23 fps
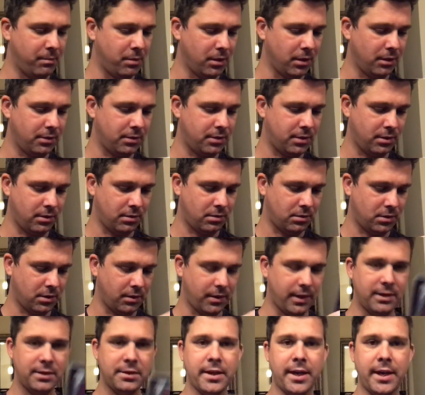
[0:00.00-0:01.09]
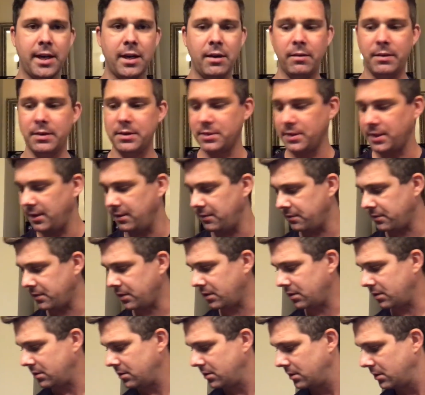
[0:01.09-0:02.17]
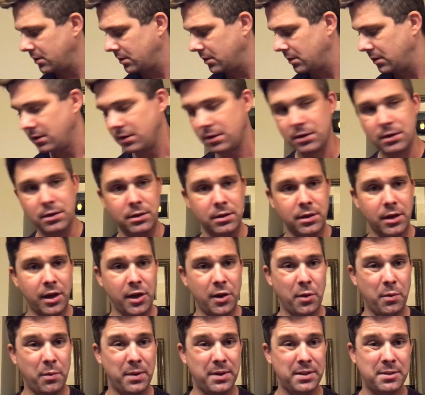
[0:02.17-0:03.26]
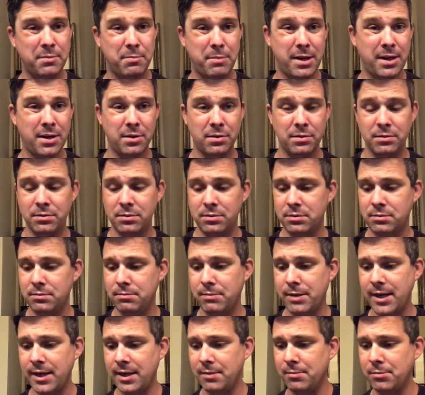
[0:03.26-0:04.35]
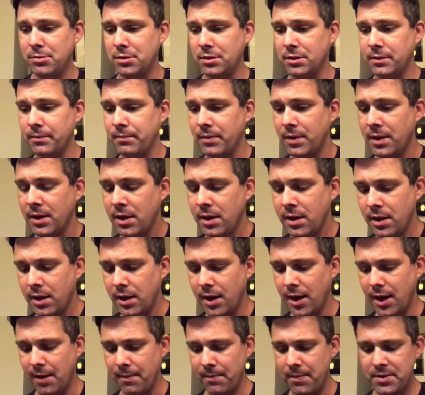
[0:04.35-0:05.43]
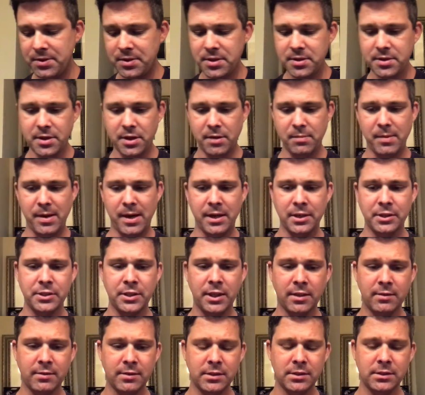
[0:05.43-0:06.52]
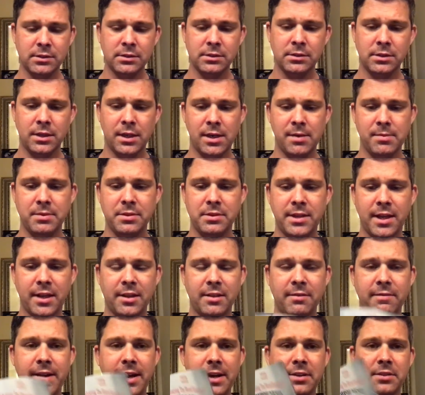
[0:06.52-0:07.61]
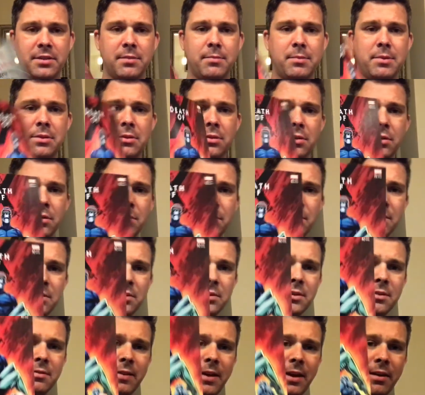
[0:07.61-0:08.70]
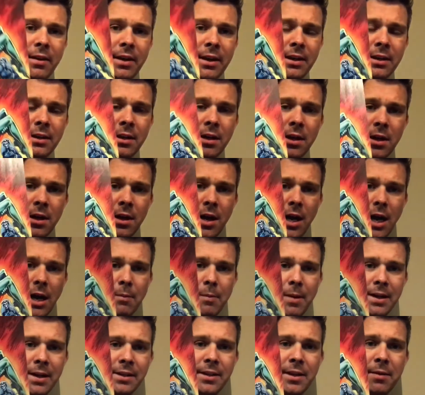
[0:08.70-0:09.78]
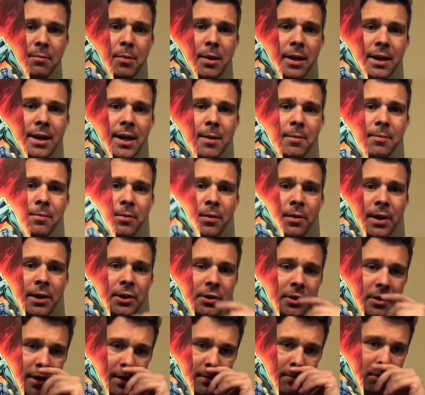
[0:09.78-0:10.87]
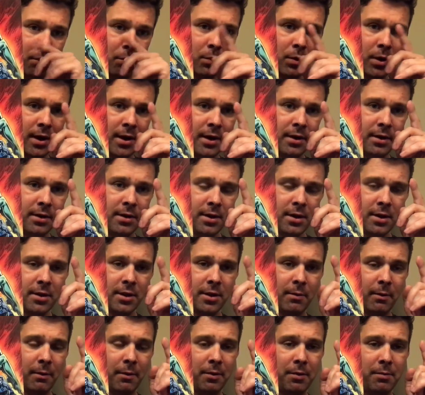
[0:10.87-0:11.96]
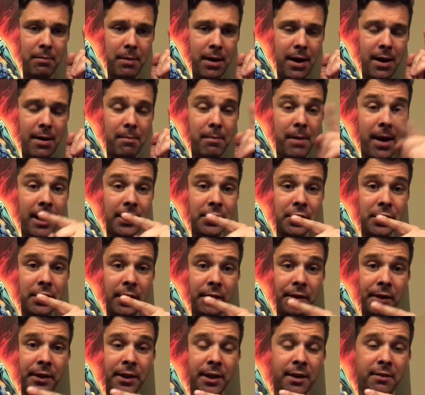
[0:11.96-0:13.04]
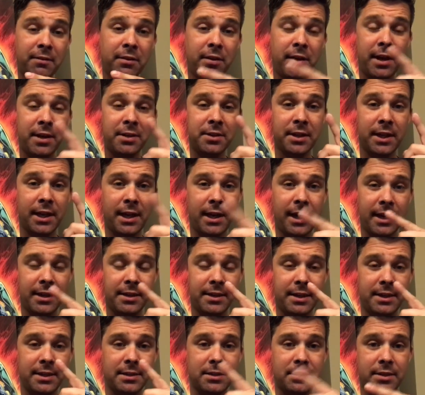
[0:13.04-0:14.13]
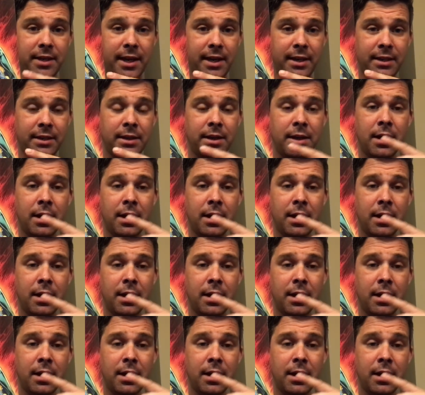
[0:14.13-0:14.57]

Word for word: book too, so that's kind of risky for not knowing what it's about and buying a book. Um, this is an homage cover. Um, it's Death of X number two. This is a variant. Um, I did pick up for issue number one, the one with uh, Magik on the cover and is a connecting set.